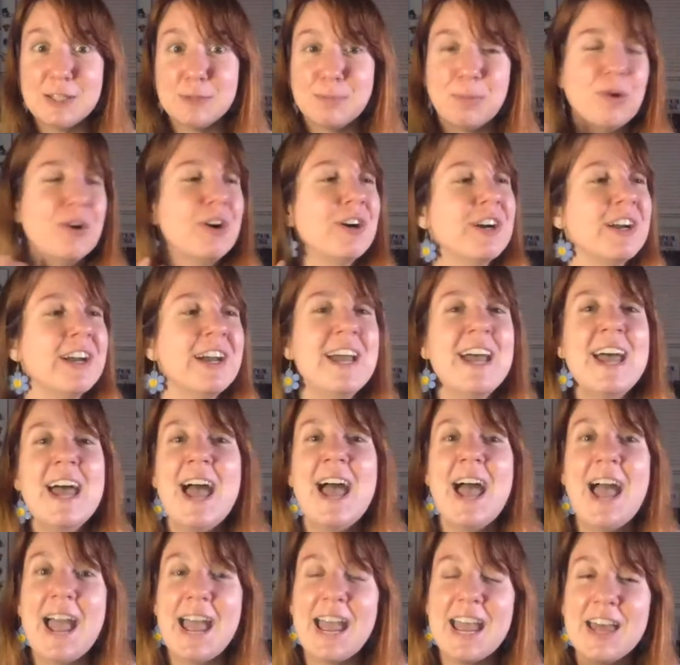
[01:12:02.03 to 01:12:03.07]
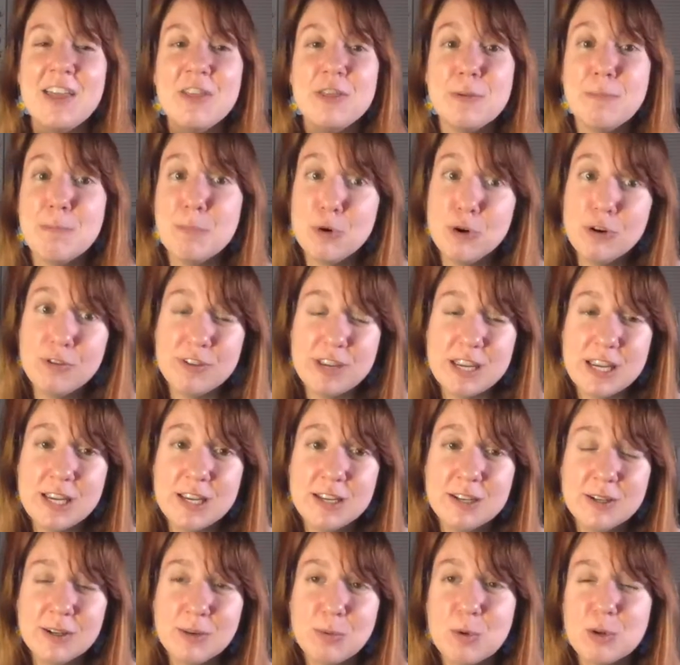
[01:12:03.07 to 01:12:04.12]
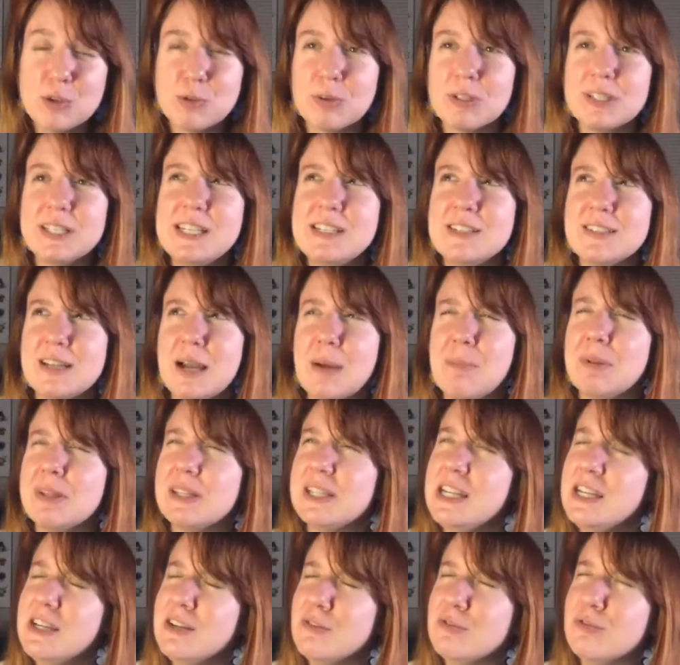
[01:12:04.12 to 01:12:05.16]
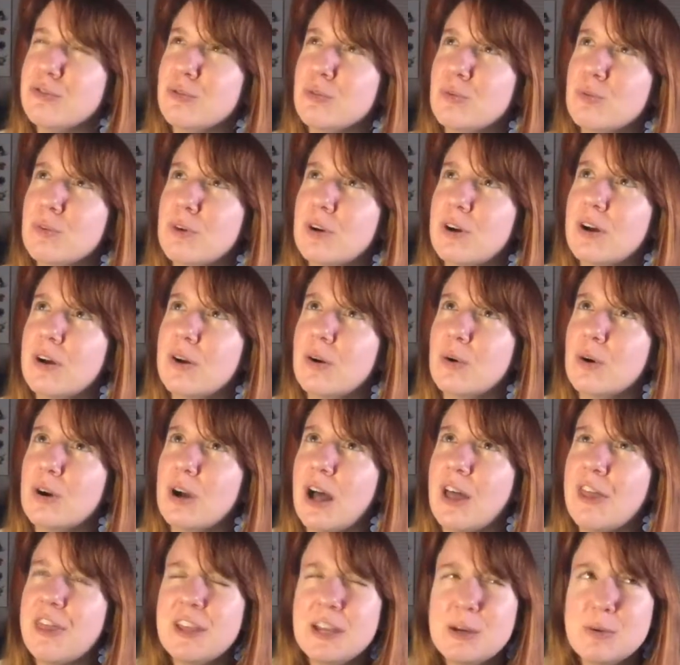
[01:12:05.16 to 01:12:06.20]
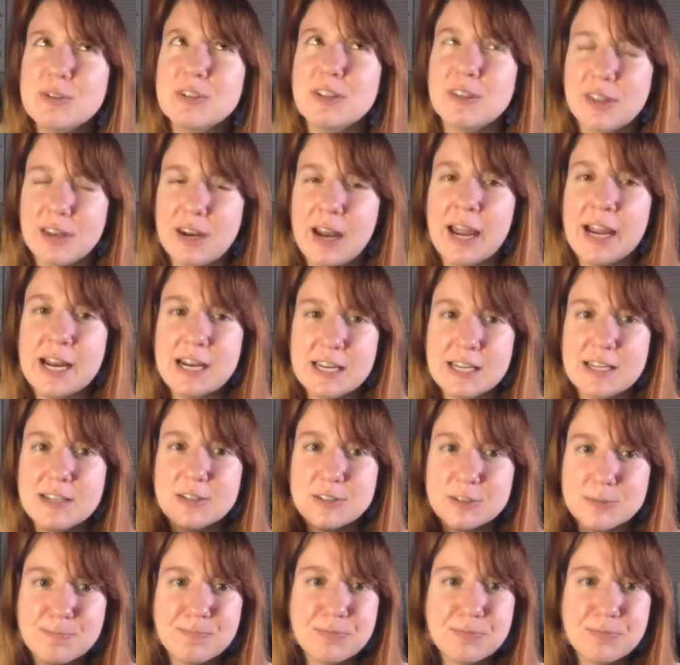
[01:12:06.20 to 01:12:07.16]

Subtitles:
book. And the movie was released, I think it was in the 90s.